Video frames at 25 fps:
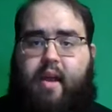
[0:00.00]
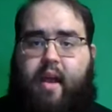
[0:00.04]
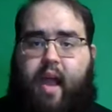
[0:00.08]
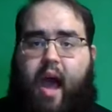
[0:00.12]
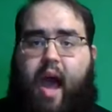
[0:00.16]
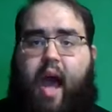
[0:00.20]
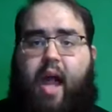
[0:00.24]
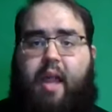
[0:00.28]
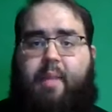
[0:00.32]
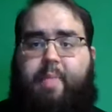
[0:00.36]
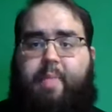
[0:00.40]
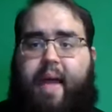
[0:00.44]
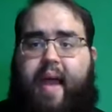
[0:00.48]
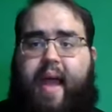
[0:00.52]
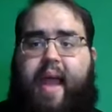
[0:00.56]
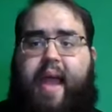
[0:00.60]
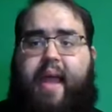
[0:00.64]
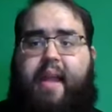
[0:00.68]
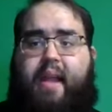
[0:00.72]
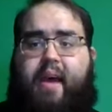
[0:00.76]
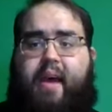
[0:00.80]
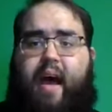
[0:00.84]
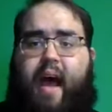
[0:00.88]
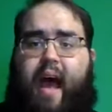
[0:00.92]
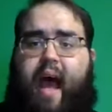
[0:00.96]
God
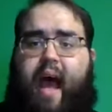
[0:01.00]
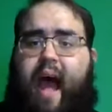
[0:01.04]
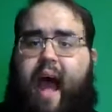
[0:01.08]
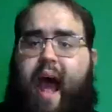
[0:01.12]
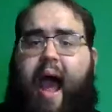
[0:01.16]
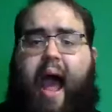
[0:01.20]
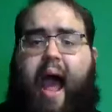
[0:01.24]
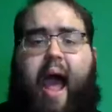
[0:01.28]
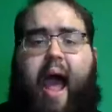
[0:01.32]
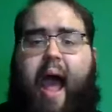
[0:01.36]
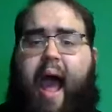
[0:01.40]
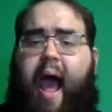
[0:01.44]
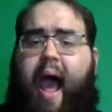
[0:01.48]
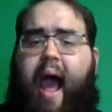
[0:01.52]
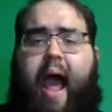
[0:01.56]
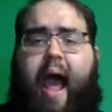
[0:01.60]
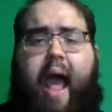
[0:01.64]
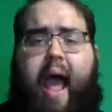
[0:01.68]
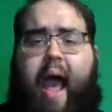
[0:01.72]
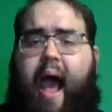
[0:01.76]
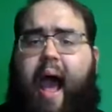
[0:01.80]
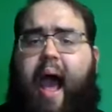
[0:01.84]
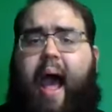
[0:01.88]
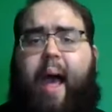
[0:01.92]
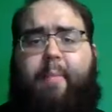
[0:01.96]
paid a
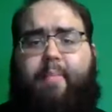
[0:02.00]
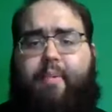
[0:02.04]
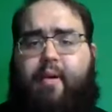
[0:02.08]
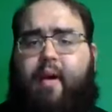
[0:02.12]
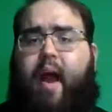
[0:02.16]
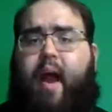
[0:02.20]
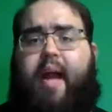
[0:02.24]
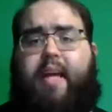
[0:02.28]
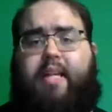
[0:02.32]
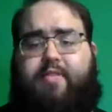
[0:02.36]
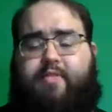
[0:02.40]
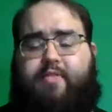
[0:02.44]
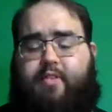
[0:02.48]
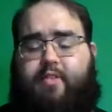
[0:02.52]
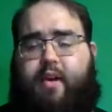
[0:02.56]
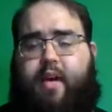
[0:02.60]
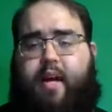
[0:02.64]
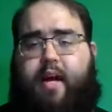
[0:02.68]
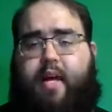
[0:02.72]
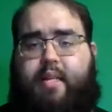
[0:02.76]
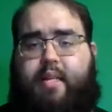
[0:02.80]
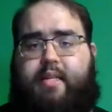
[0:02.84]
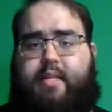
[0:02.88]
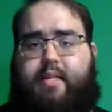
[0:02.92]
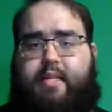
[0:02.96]
high price for
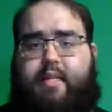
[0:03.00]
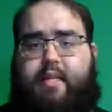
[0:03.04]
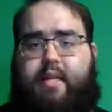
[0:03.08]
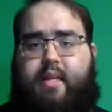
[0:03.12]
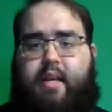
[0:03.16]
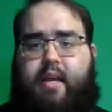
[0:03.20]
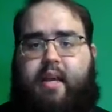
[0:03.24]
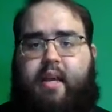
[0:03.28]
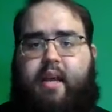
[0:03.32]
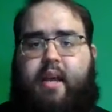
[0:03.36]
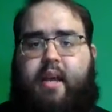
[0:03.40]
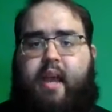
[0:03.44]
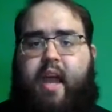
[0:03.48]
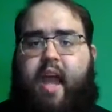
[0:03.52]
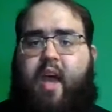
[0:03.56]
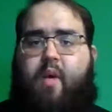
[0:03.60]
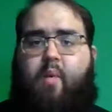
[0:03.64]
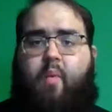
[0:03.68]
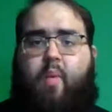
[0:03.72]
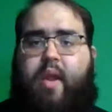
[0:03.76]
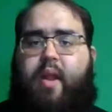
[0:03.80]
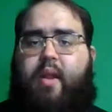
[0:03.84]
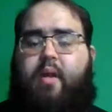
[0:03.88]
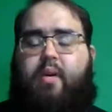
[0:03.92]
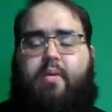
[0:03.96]
us,
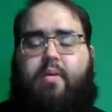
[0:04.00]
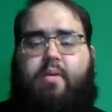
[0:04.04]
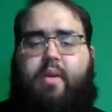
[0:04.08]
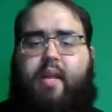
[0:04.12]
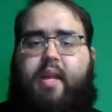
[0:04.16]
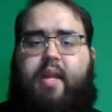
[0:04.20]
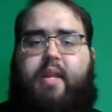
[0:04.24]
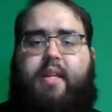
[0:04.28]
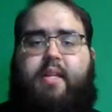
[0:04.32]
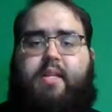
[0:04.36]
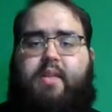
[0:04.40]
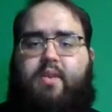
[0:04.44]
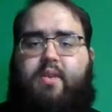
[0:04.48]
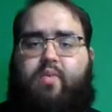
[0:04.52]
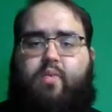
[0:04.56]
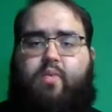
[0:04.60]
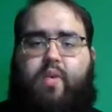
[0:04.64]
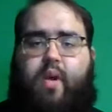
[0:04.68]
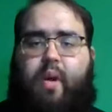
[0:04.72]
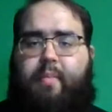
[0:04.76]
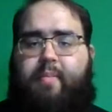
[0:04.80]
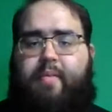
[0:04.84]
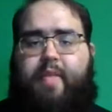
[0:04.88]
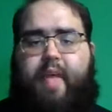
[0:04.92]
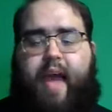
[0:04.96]
and we don't need to
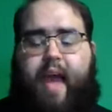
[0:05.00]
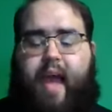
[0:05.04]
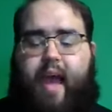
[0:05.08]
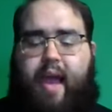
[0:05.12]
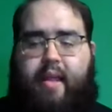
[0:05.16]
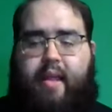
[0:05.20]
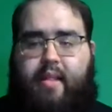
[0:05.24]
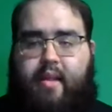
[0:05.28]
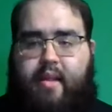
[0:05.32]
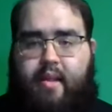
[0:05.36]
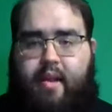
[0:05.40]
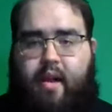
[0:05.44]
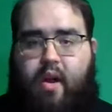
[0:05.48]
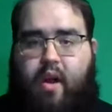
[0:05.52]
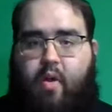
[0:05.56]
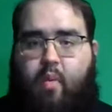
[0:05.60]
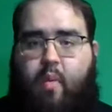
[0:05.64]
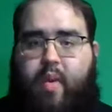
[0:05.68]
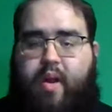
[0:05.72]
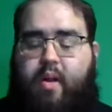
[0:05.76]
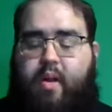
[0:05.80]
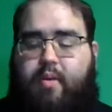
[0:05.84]
rub that in the dirt.